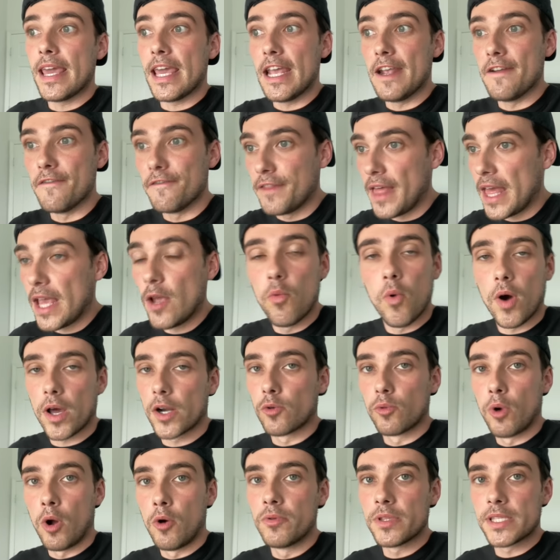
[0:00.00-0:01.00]
If they want to
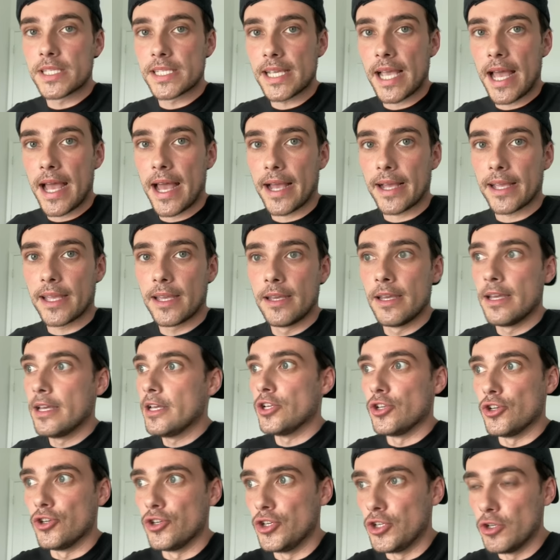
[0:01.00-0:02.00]
roll with Zach,
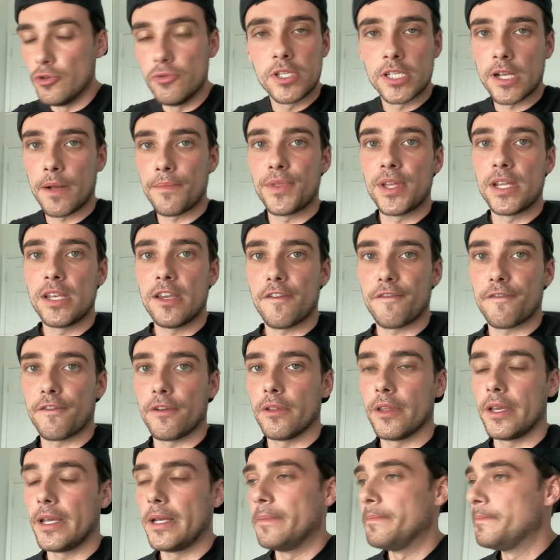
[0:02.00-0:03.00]
do something
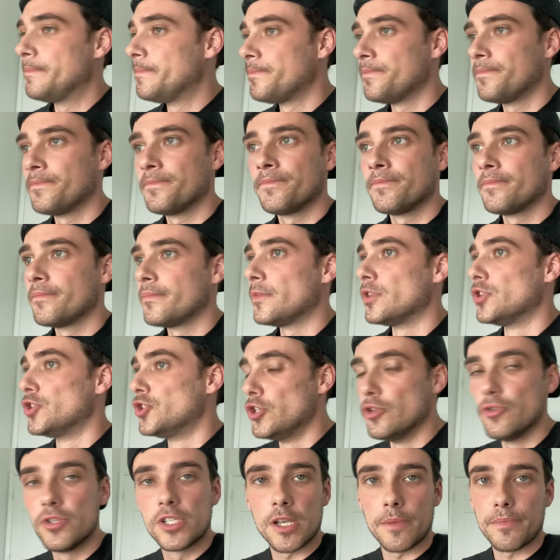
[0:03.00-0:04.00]
differently.
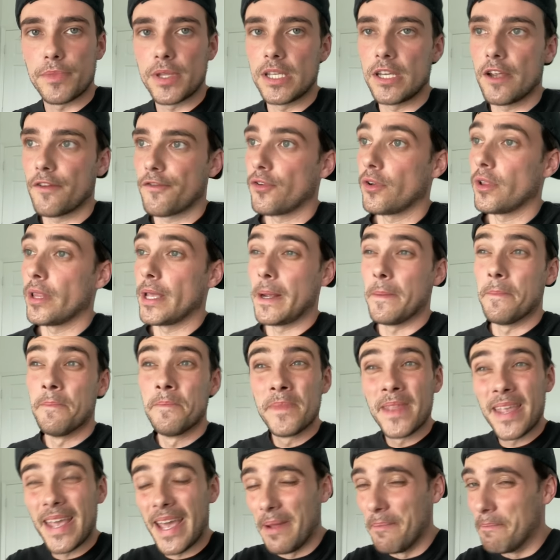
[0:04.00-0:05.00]
Do something differently.
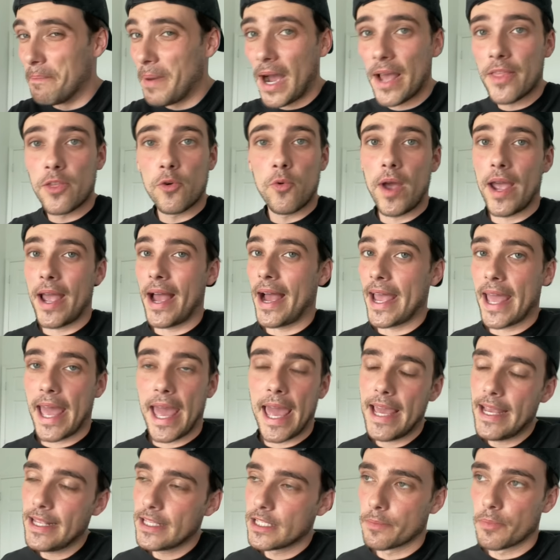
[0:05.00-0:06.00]
And by the way, I
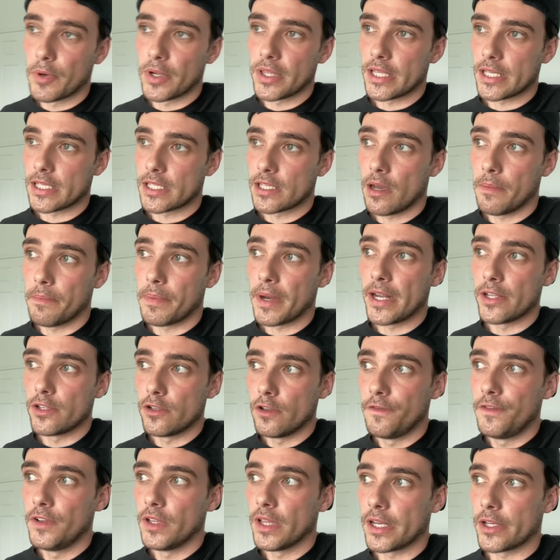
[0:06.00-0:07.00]
hate to bring this up, but I
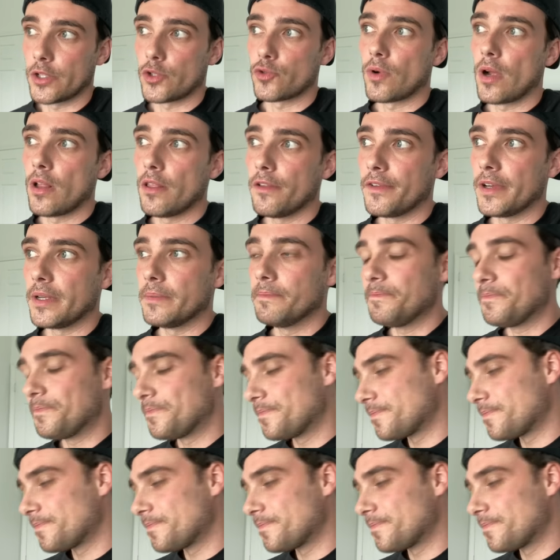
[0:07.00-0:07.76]
do feel like it's relevant.